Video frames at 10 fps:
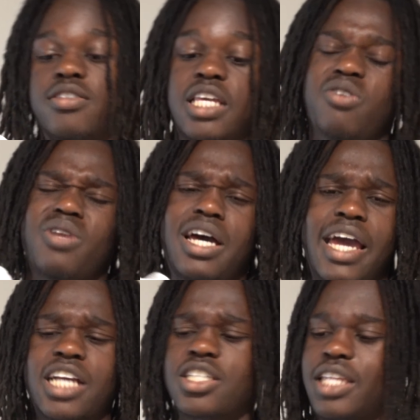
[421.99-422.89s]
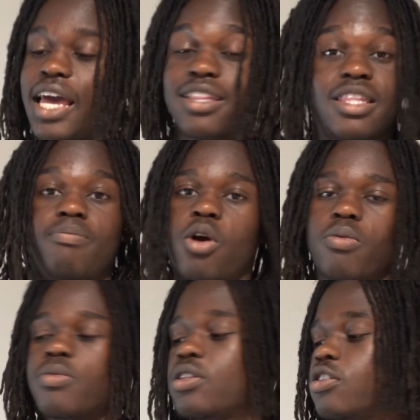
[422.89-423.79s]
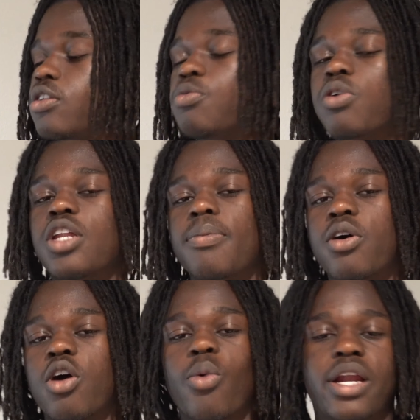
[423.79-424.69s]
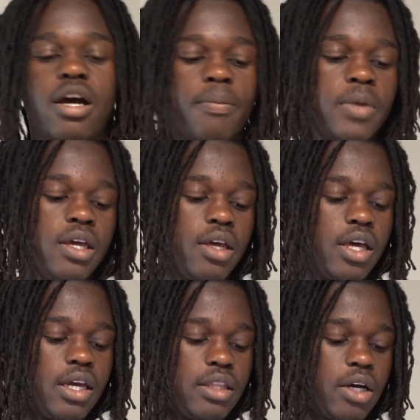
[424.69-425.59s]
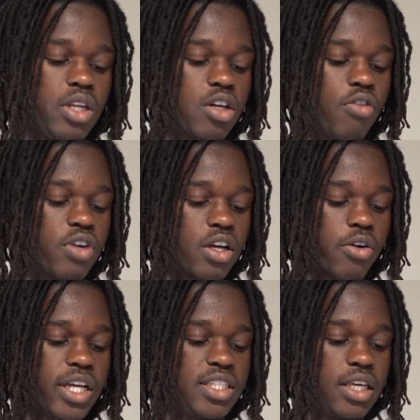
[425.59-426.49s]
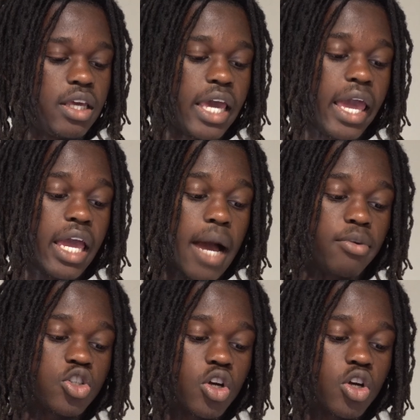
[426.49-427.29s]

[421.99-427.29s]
they do not actually bro. Let's pull it up on Go right now. They don't even go for nothing crazy. Hey, I'm gonna show